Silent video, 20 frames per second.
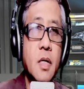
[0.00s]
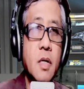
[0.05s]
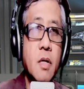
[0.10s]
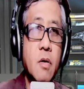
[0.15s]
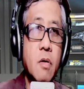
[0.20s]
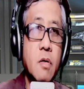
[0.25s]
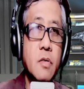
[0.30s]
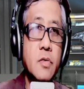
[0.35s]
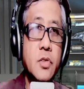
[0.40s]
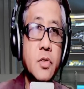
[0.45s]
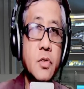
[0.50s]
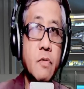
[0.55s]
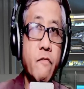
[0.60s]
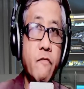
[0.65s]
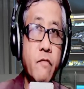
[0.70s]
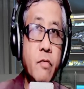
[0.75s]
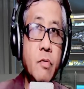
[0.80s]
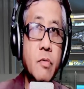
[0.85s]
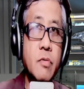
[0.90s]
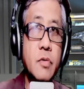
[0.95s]
Also
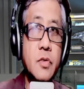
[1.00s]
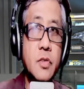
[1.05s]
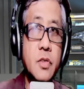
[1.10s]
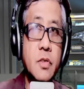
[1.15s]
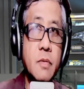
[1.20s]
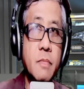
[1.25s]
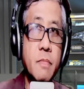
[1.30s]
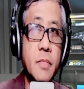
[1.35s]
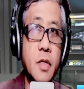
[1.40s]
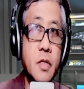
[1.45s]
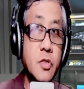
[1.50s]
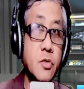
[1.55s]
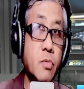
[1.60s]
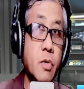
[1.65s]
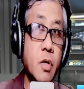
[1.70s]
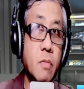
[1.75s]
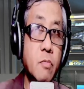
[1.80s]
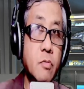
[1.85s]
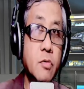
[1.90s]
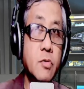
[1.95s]
fruits. That's
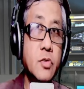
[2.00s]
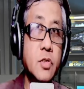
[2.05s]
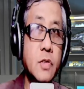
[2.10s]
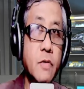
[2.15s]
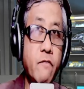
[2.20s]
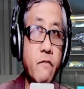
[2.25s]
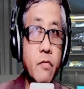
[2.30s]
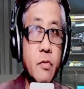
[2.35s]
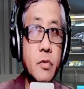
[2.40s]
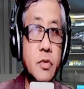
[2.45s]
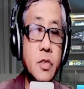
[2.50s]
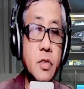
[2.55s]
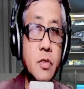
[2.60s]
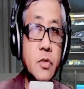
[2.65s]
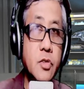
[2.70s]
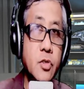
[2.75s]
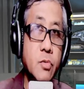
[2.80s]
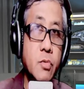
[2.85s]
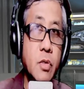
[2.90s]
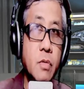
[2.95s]
why most fruits
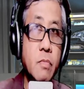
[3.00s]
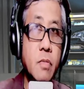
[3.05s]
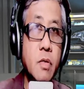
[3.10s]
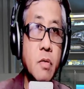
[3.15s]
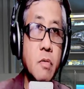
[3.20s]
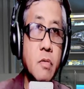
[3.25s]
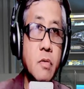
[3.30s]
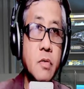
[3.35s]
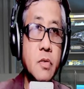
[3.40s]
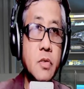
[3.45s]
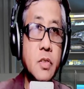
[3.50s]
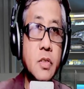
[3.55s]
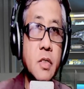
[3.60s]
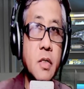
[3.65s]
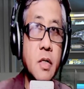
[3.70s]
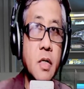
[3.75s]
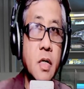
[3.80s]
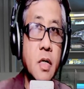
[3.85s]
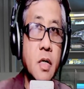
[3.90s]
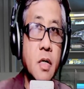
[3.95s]
are sweet, because
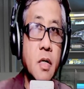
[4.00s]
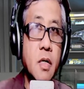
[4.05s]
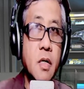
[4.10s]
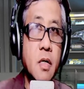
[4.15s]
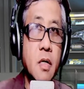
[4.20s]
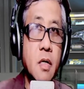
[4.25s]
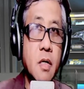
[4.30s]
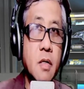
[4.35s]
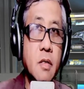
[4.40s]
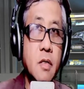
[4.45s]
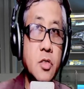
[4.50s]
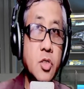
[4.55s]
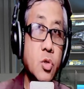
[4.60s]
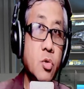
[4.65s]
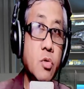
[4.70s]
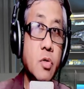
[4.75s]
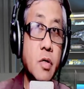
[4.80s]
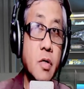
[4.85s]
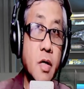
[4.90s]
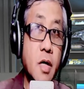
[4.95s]
the
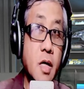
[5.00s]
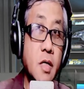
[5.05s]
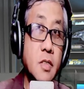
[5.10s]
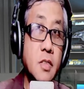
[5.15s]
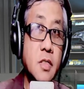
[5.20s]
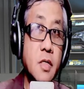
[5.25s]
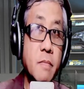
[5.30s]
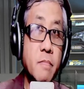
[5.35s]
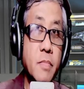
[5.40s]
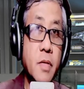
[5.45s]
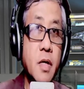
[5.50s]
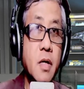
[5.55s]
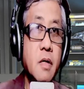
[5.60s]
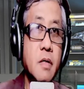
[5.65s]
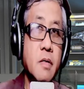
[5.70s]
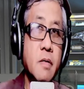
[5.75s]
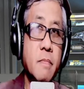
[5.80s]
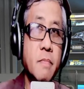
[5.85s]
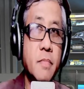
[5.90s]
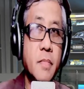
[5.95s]
sugar ends up
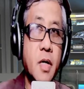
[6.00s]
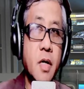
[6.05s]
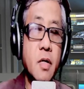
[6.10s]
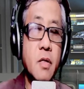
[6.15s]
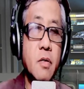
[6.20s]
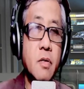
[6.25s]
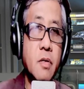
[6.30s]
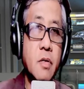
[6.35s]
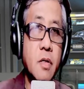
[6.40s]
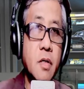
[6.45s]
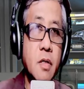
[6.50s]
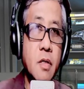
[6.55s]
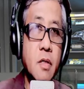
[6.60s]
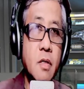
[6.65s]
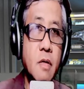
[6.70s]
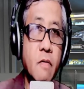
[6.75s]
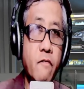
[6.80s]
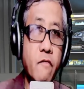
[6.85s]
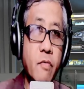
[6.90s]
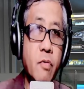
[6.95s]
there, either in
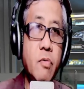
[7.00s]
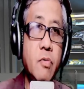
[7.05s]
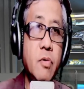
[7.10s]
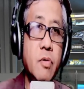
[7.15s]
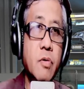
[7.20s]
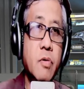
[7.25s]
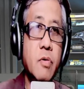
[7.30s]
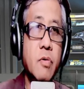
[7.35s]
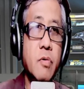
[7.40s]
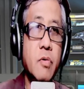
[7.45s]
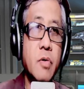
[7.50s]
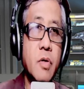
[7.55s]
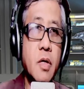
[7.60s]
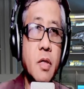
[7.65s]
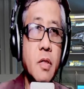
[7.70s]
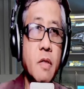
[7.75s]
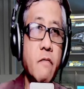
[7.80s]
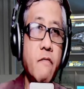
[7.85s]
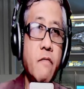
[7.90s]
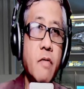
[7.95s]
the fruit or
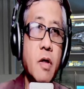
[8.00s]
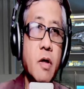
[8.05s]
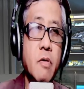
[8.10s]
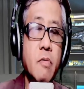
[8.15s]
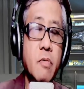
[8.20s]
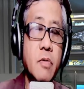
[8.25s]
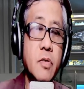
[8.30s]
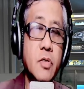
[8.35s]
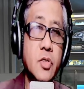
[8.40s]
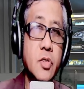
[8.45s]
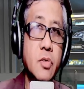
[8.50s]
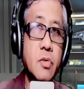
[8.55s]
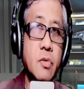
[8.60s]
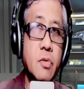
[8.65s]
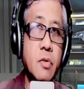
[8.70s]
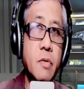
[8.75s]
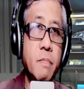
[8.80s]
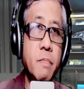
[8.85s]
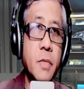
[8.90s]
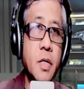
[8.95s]
in the flower.
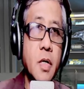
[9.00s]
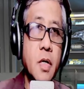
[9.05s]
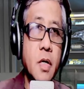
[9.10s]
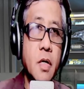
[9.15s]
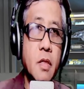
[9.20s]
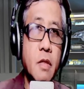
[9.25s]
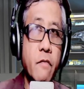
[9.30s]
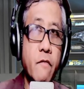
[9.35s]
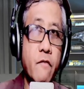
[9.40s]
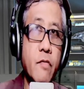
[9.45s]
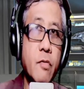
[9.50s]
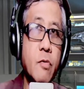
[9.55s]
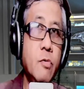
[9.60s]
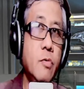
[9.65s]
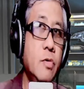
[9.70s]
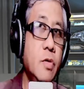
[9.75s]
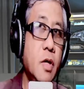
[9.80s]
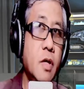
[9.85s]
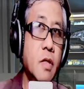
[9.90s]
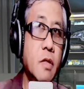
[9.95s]
So the
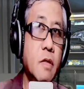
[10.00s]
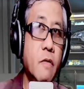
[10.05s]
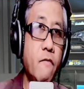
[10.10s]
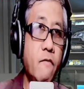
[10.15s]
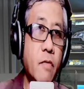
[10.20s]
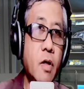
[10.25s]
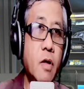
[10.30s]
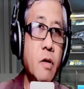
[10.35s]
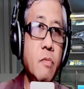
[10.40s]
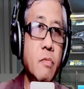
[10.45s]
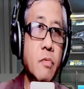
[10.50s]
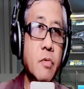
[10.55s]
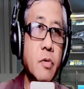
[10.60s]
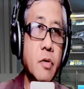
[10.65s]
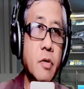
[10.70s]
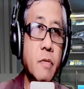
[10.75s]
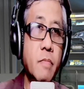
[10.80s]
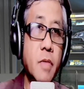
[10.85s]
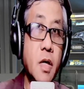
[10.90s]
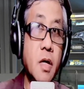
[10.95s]
fruit and the
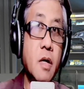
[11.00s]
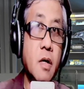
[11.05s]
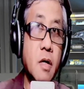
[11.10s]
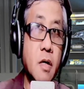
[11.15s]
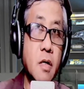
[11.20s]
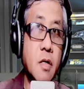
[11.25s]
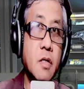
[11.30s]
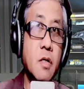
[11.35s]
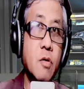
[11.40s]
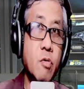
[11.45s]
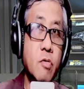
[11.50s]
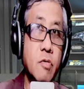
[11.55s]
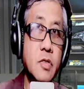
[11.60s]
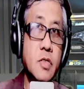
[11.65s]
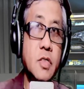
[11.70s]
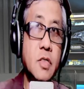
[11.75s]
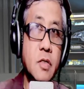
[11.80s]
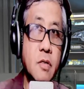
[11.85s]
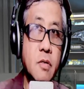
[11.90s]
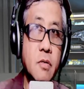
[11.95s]
flower, they are
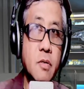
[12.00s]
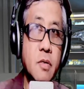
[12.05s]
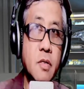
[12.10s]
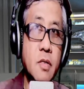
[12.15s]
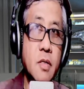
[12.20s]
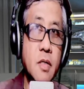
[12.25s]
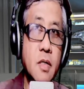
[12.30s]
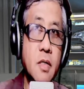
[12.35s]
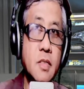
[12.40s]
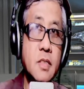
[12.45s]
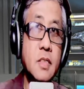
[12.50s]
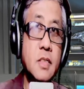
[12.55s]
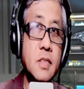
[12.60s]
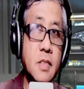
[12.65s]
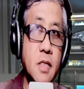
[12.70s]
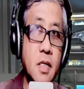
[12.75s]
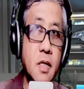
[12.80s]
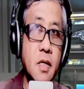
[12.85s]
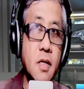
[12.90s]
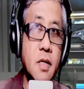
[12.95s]
considered
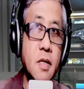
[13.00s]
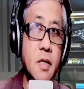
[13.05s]
sink.